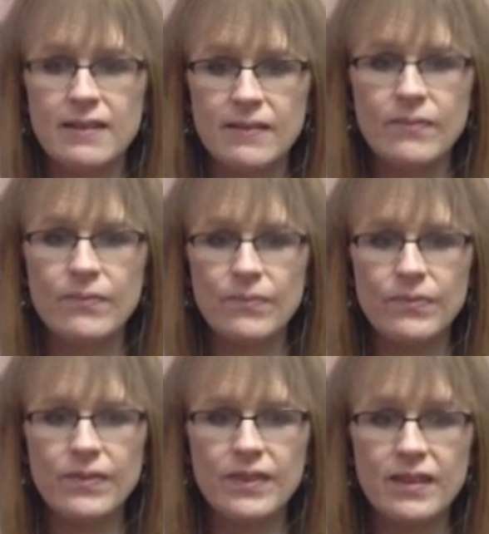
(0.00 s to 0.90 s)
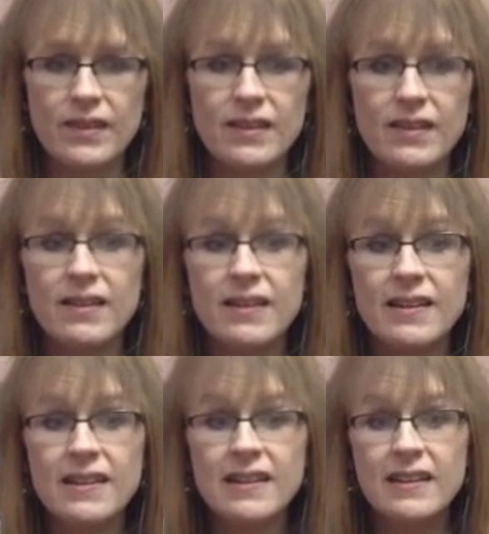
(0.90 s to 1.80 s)

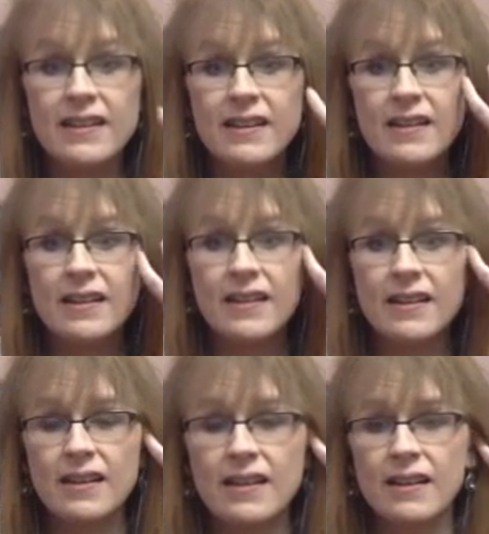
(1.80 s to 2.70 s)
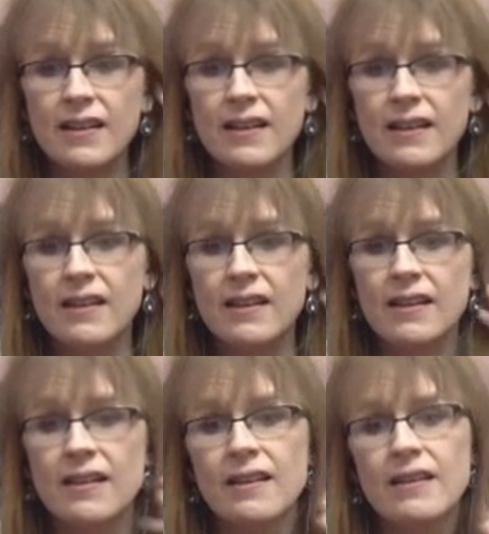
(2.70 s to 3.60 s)

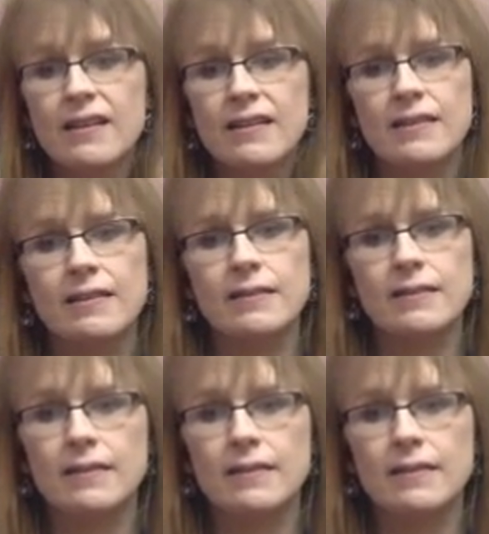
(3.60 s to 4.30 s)
The person shown says nothing.